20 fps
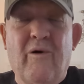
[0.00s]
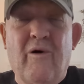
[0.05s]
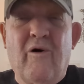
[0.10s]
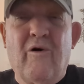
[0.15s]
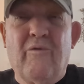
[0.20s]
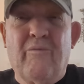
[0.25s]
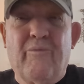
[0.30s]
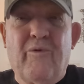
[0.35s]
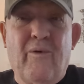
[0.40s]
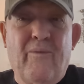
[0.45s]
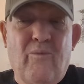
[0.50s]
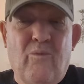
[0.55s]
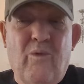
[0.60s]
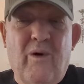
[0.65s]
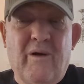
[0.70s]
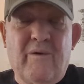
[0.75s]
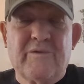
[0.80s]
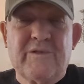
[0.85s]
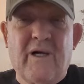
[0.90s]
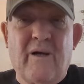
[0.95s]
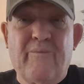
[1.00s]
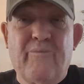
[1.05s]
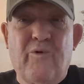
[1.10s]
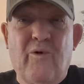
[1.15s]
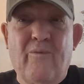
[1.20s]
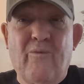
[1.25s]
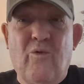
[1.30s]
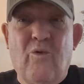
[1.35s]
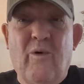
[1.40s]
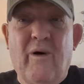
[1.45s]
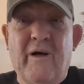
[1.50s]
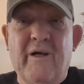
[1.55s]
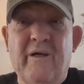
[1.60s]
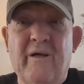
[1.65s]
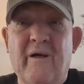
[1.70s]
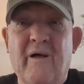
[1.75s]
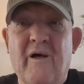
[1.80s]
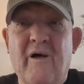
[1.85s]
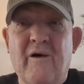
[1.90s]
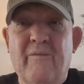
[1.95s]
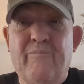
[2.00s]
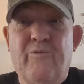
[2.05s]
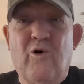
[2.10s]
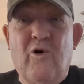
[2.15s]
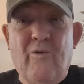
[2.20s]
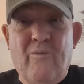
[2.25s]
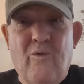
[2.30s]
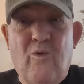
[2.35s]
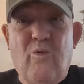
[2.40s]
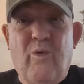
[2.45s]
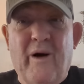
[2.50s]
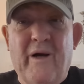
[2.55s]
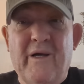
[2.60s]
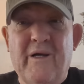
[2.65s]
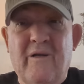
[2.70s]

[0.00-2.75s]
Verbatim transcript: Uh, put, well, I say put him away, put him away